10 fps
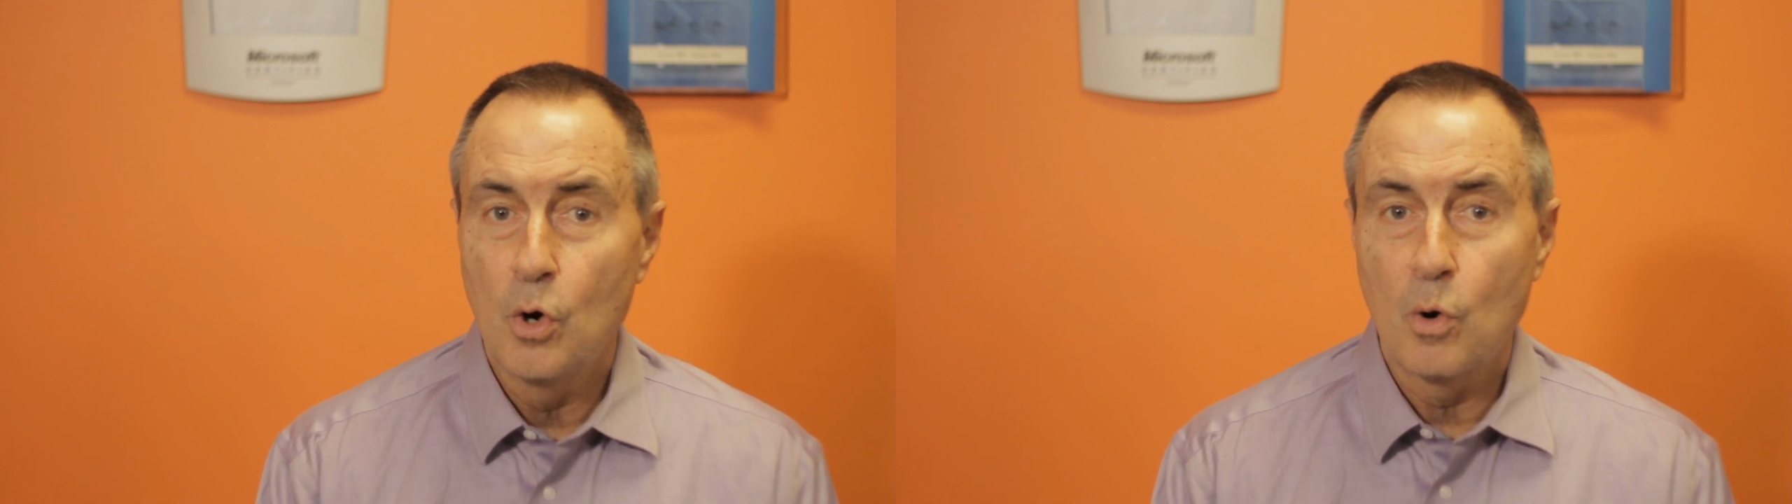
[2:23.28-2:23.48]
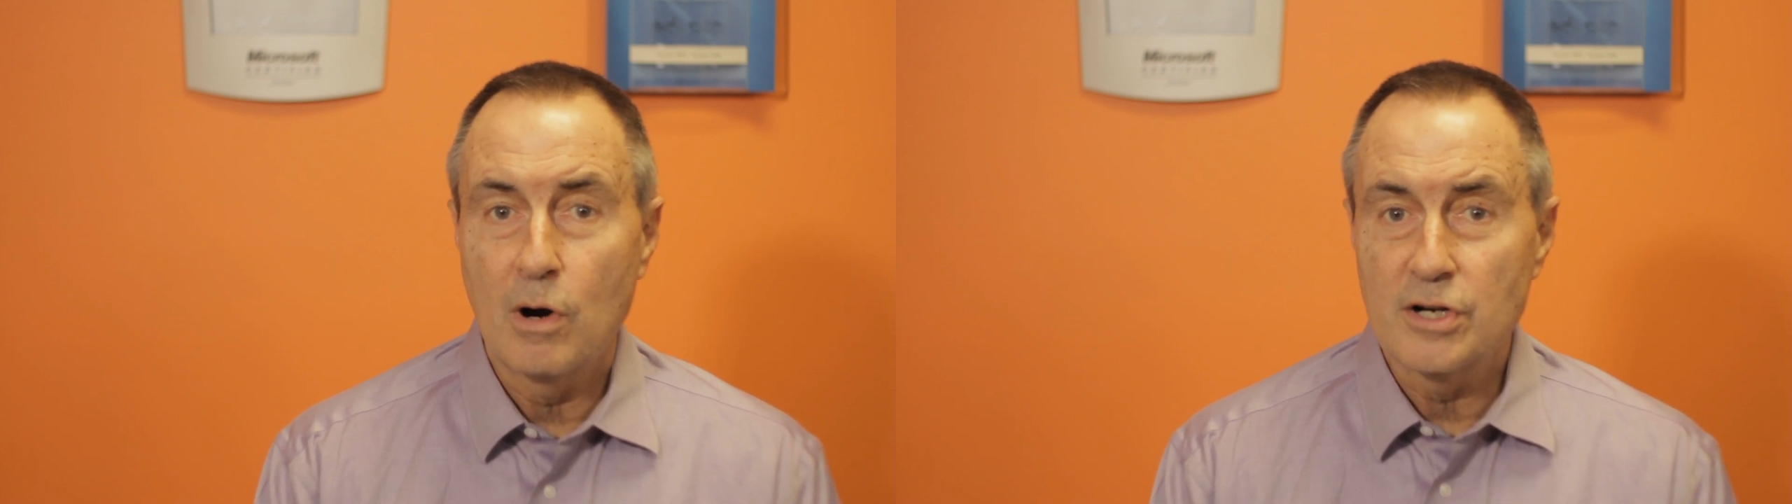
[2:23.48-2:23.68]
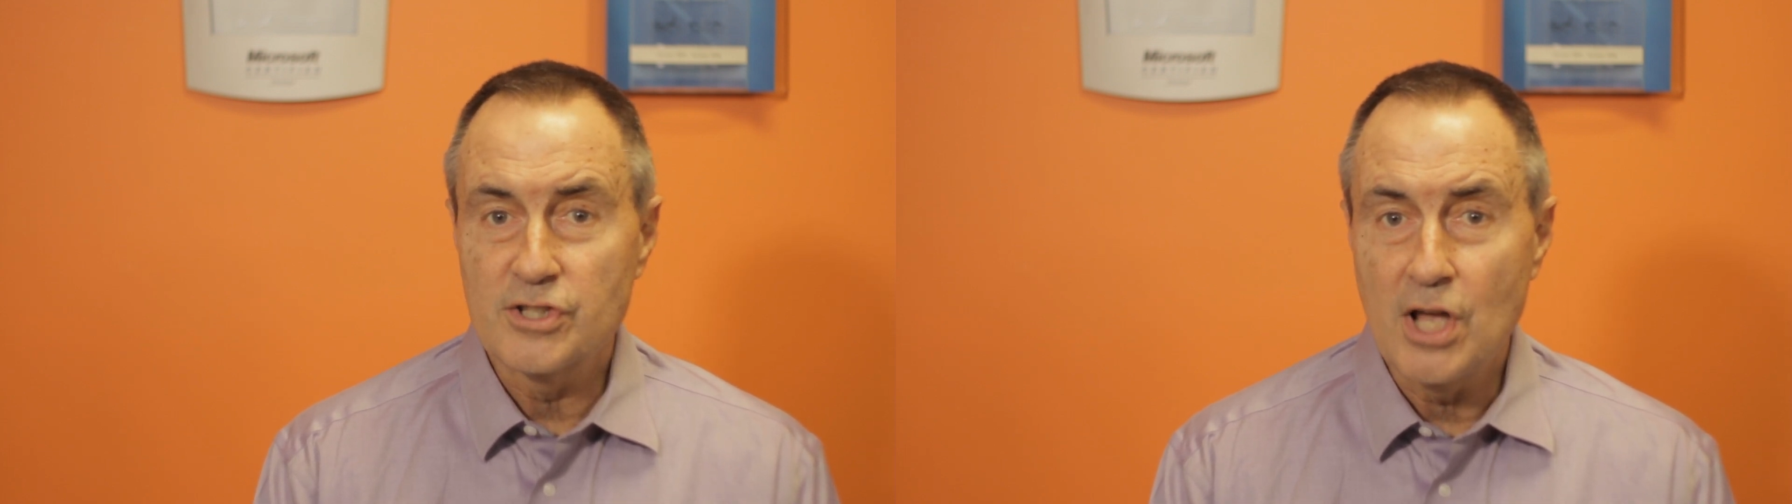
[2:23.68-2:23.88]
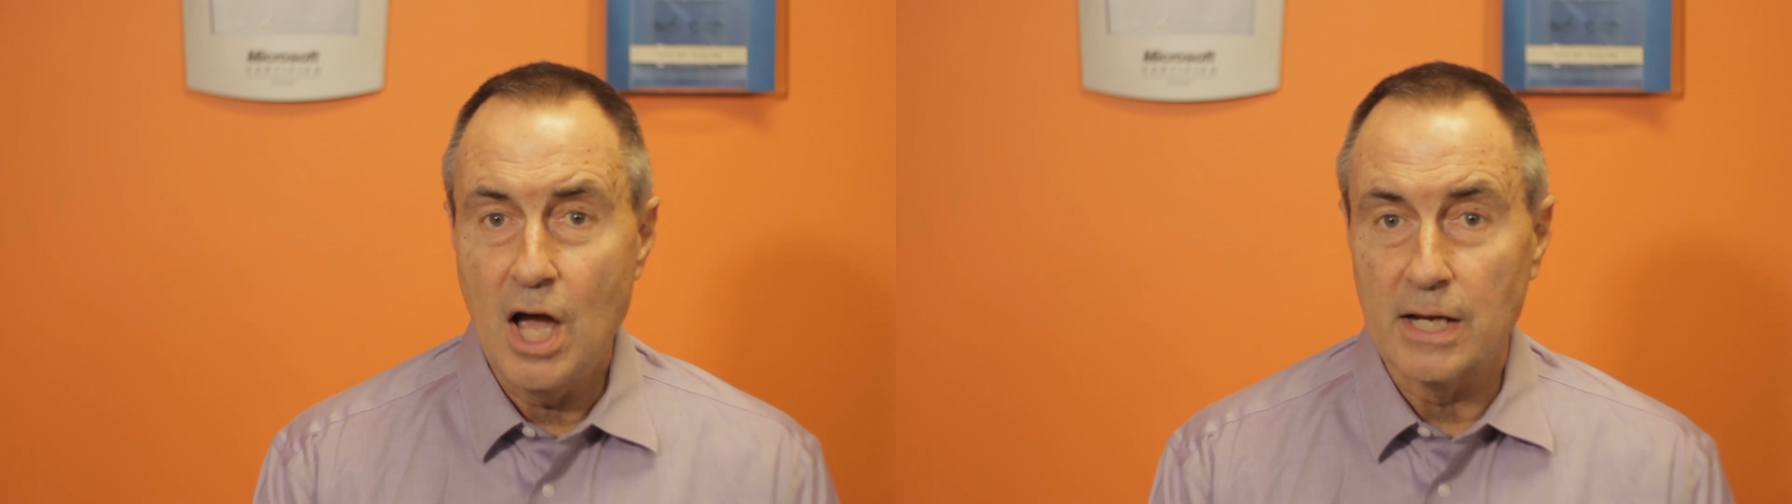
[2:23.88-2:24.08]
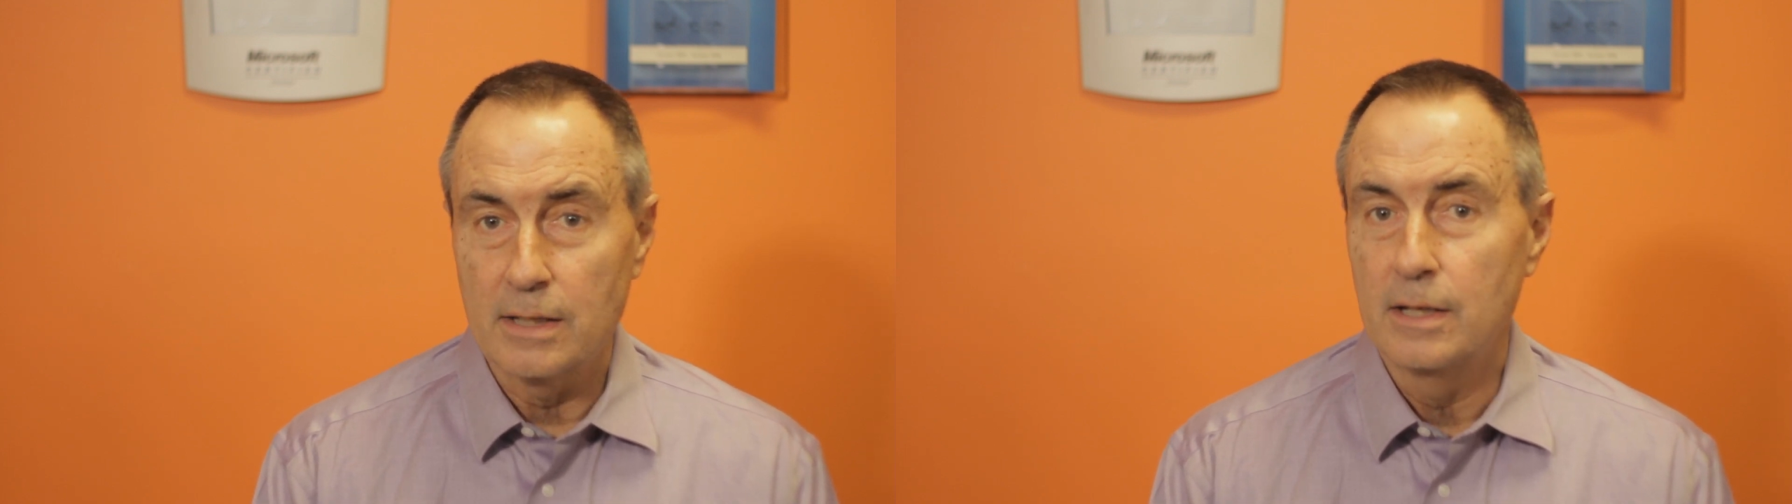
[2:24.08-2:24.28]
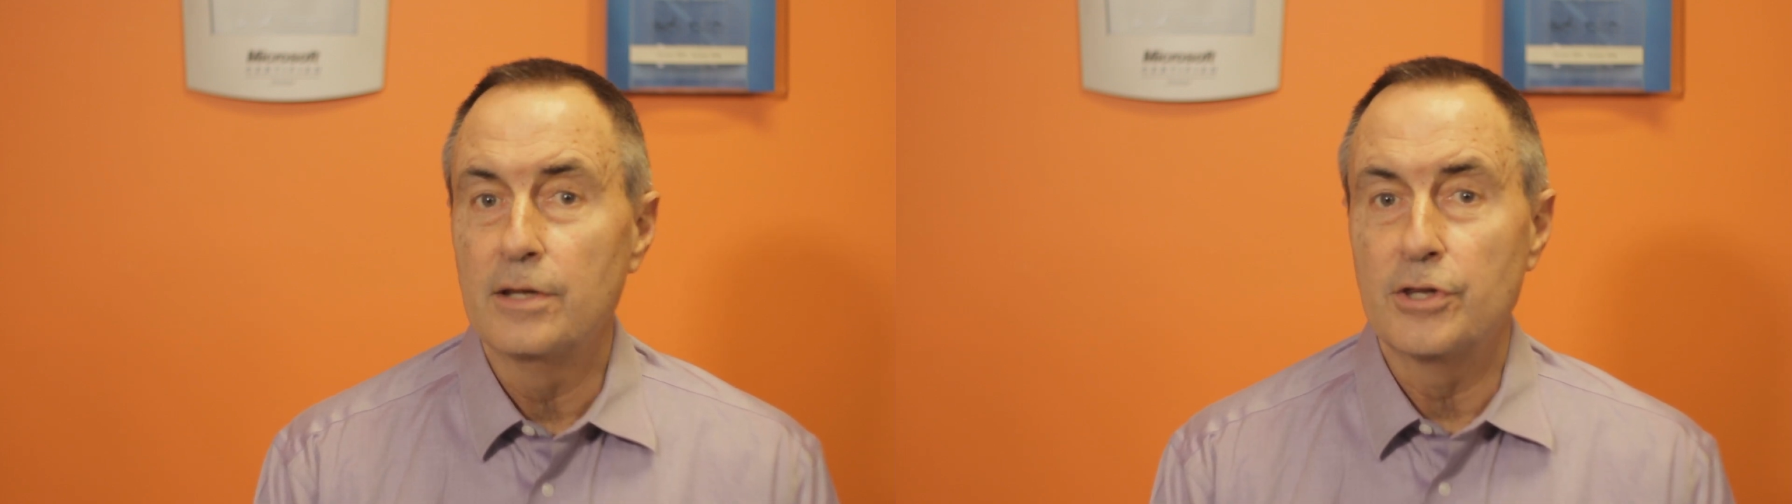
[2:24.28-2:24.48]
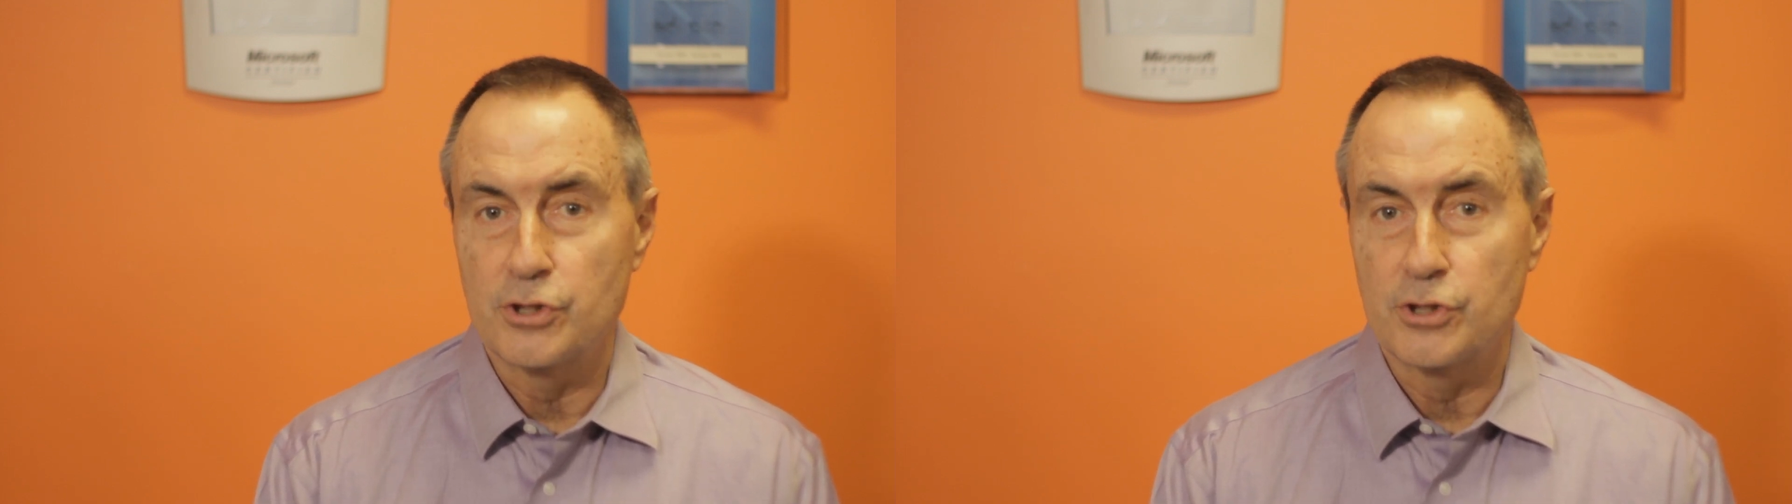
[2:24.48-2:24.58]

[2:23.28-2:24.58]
Or our SOC, the